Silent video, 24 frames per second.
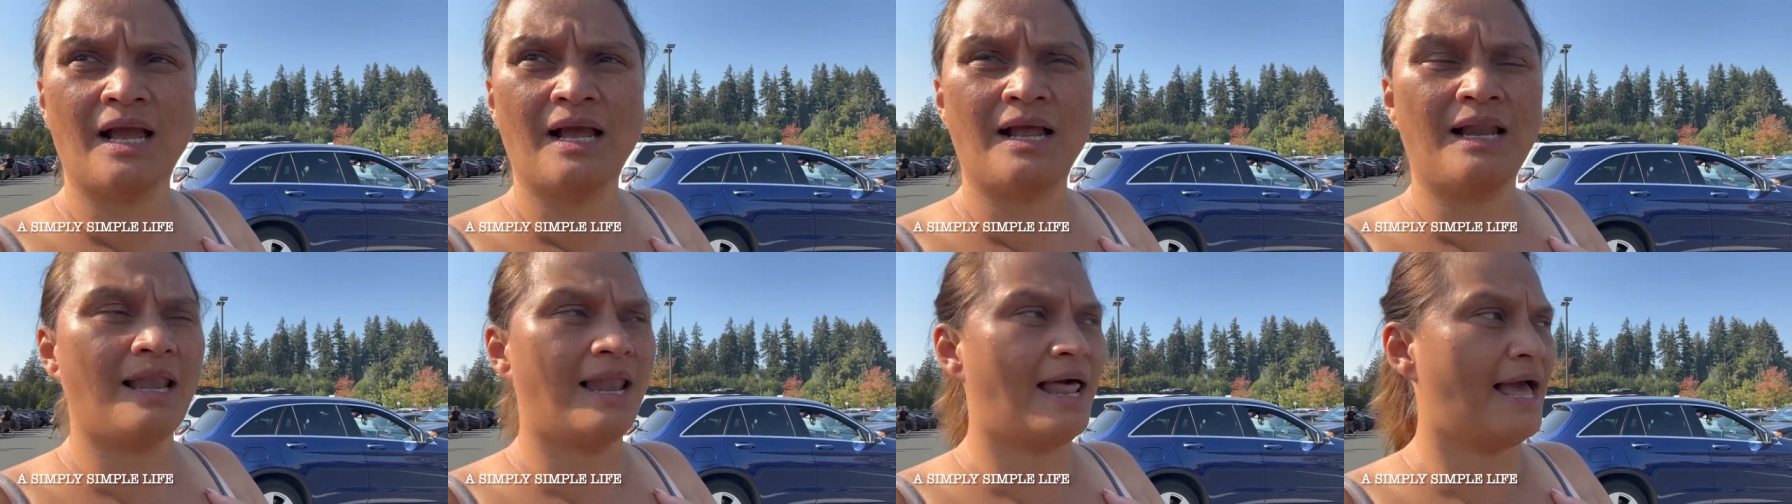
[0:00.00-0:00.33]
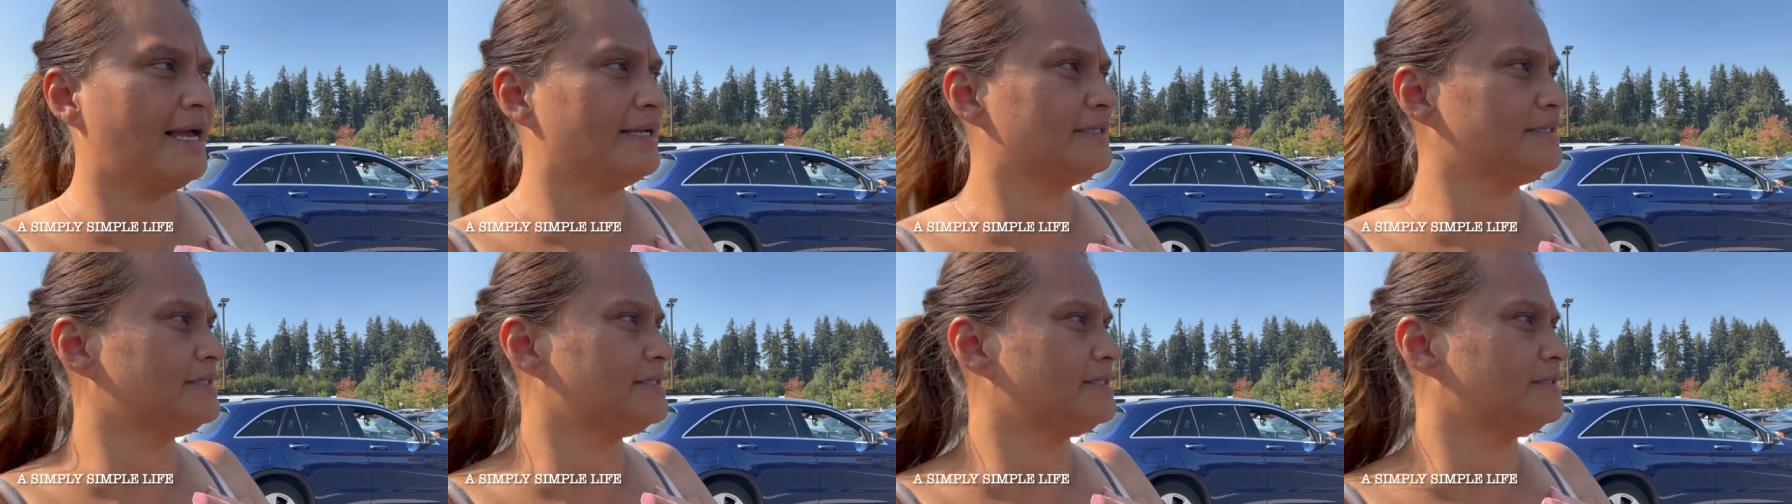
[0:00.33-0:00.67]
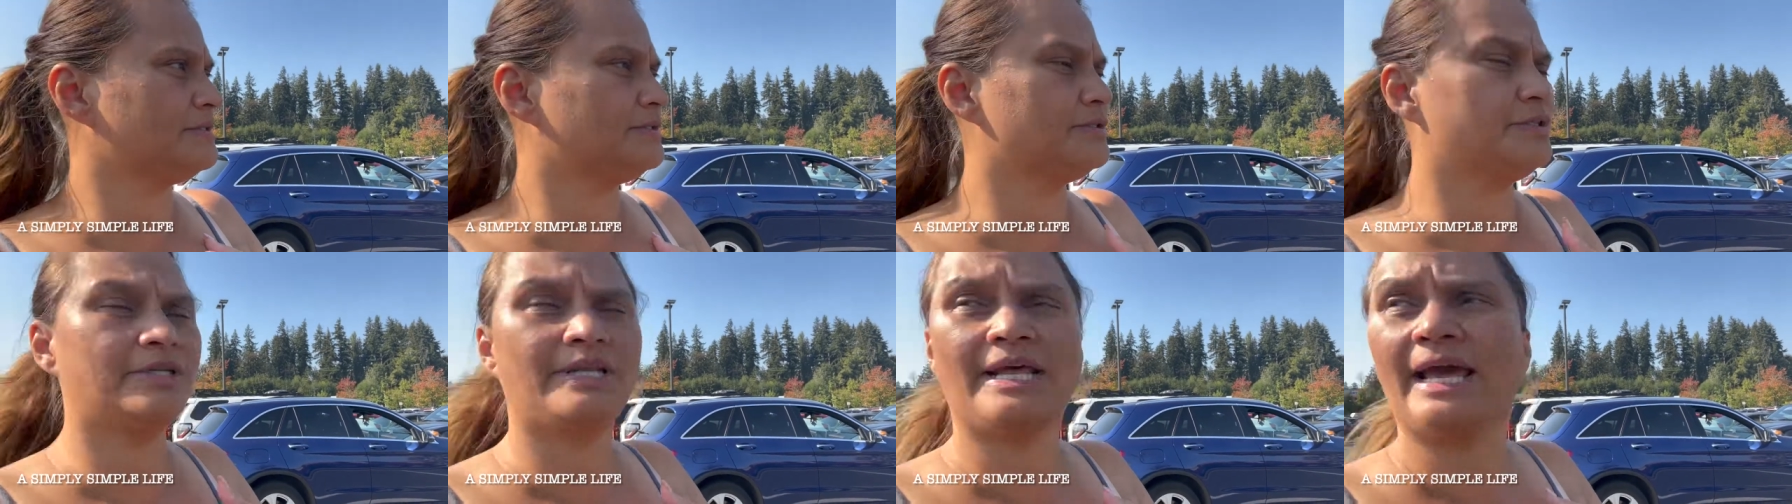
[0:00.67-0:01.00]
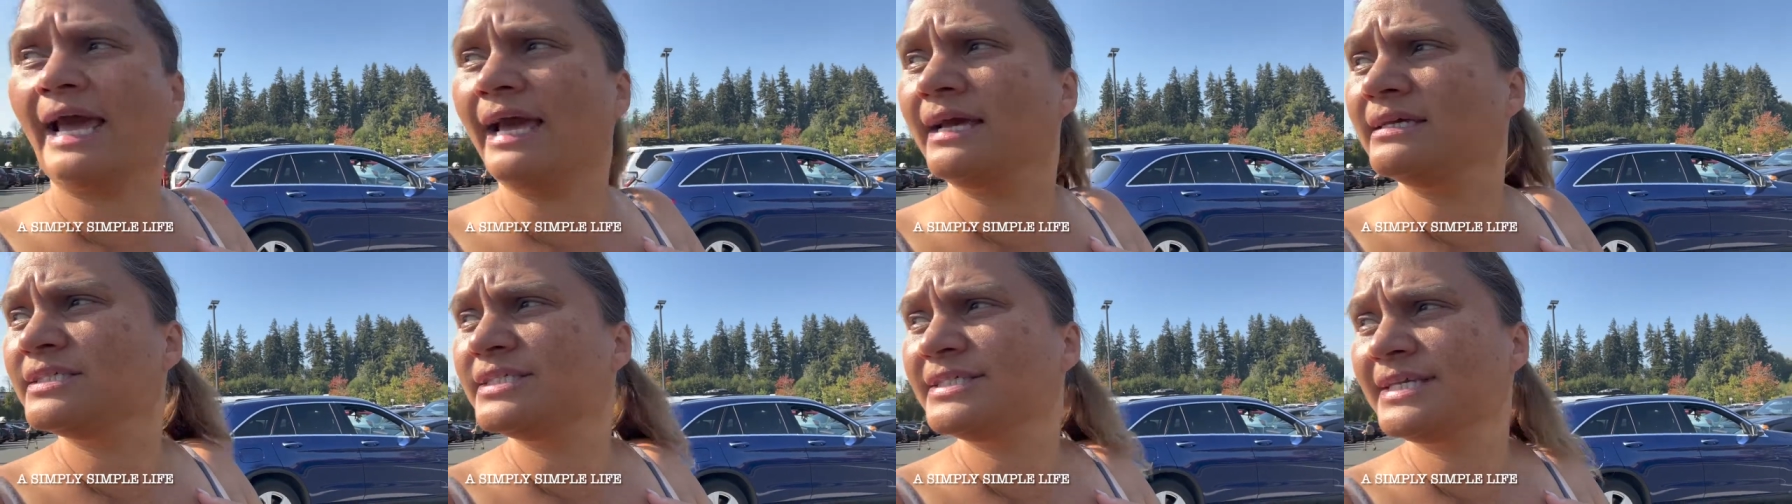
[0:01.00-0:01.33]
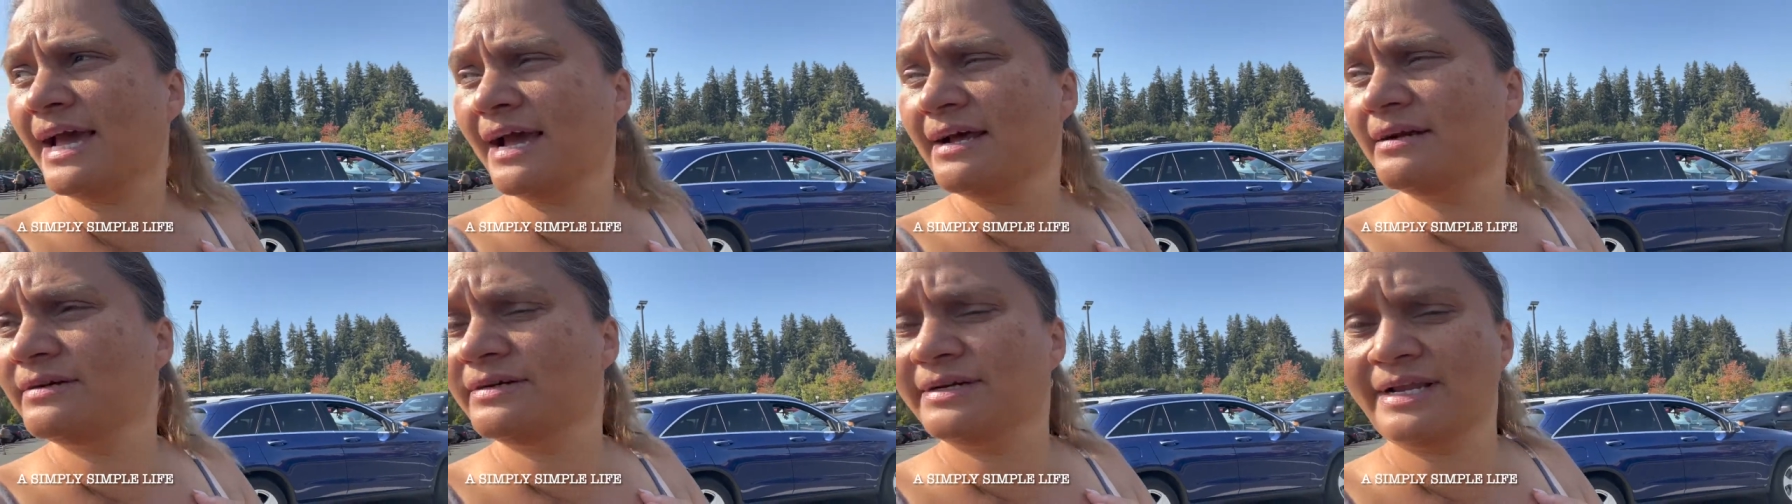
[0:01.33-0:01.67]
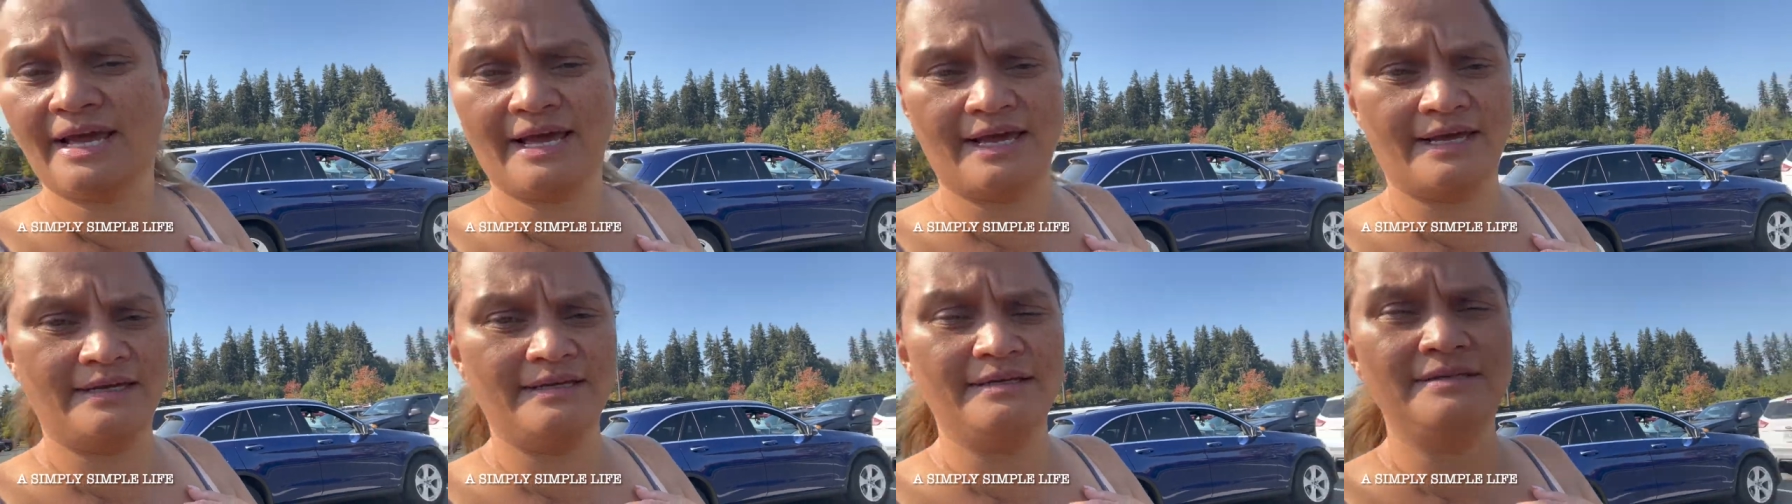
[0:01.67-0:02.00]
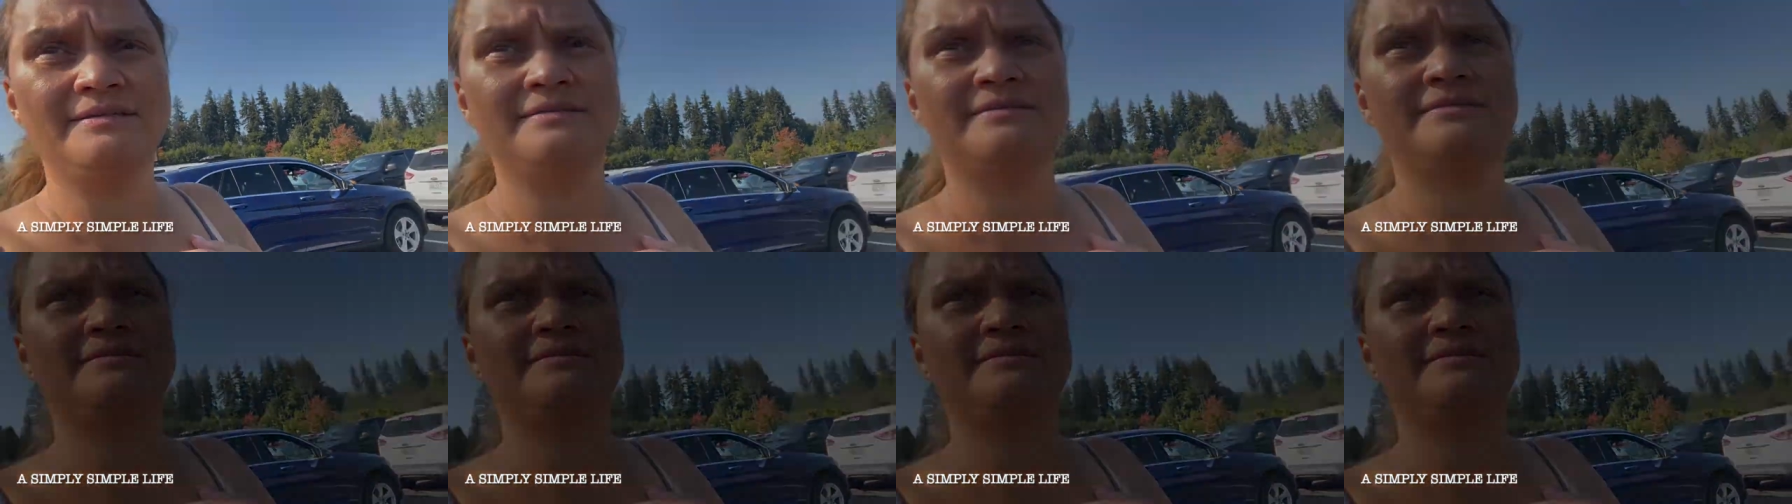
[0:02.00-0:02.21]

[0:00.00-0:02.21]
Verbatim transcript: class today, Saturday.